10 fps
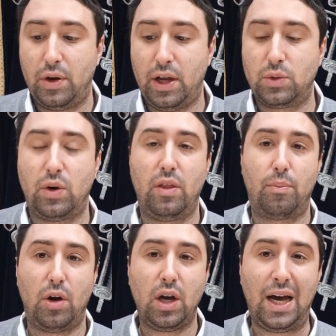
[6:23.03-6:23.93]
It's where the
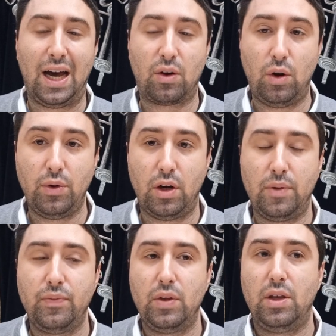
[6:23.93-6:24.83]
bracha
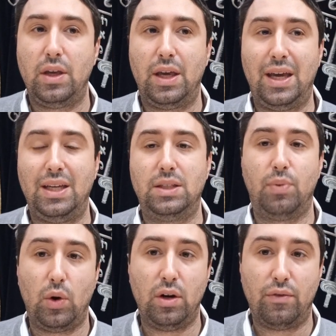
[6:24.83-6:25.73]
achrona is
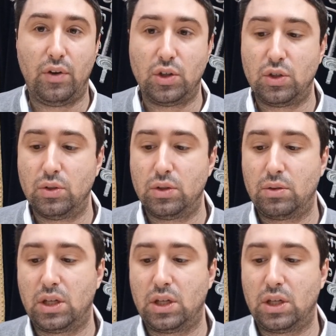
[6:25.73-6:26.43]
boring nefashos,